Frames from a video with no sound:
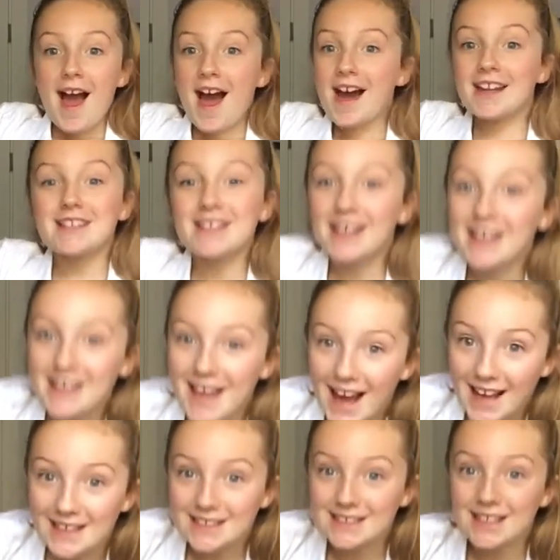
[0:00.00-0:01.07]
and
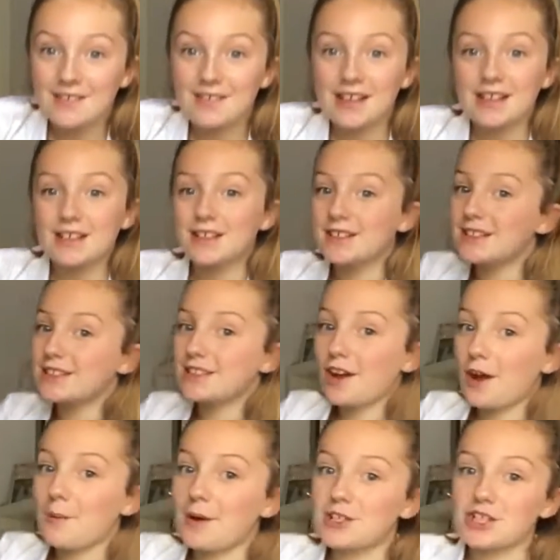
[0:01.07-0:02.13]
yes, thank you
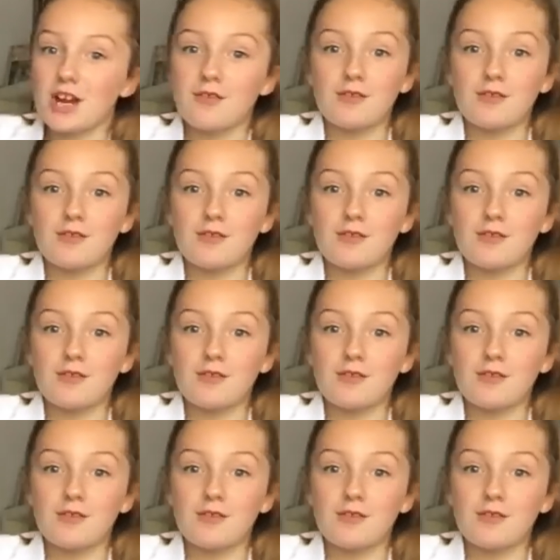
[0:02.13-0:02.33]
so much.